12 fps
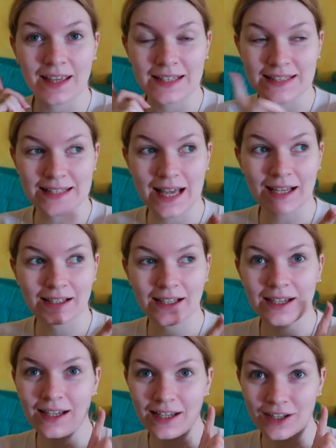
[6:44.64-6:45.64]

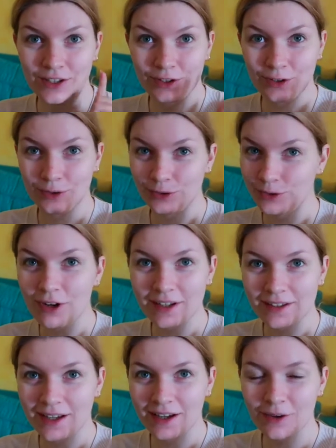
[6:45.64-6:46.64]
exactly noon
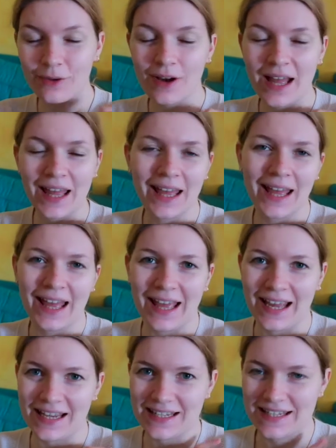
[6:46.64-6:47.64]
right now,
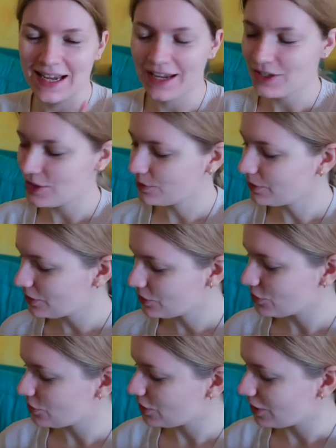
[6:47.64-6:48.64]
and I just wanted
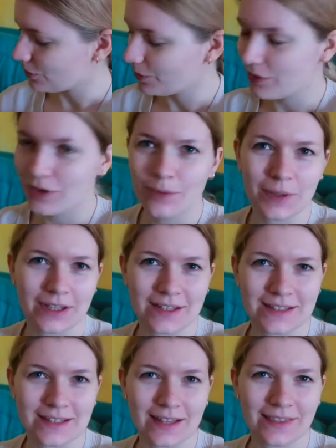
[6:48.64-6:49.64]
to share with you
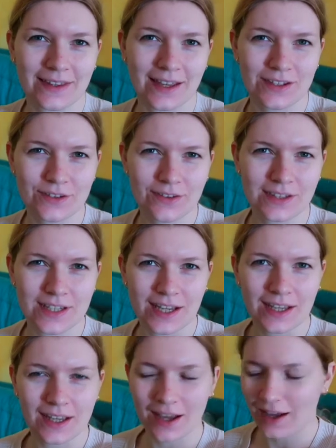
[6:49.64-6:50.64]
because at the end of the
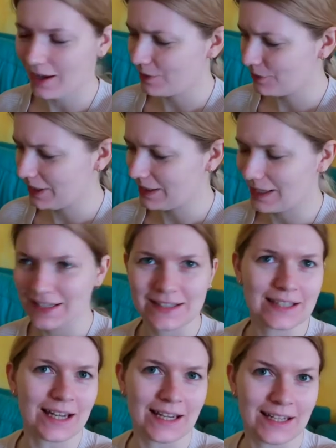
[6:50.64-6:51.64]
day I realized
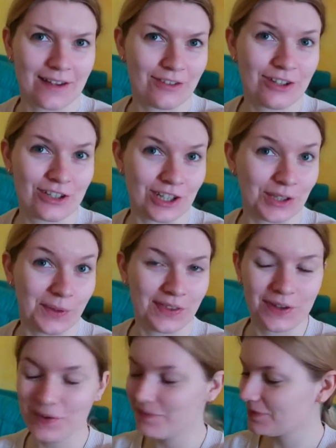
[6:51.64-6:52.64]
that I never shared
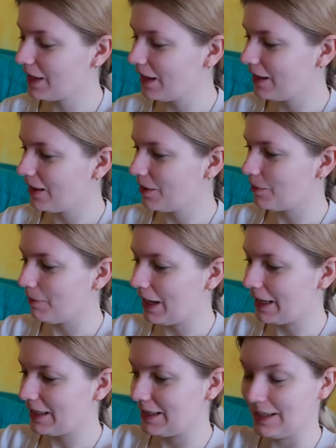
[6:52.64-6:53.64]
with you
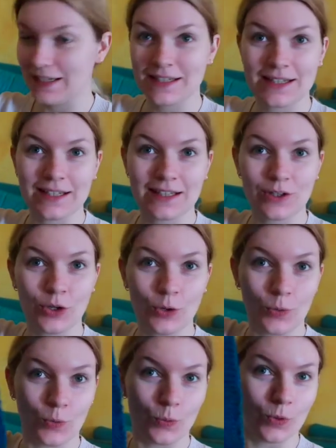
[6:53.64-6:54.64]
my knitting
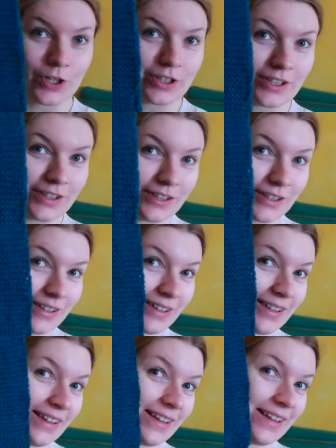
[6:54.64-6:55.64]
work.
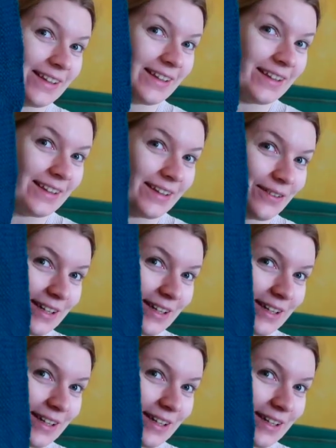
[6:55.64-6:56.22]
Here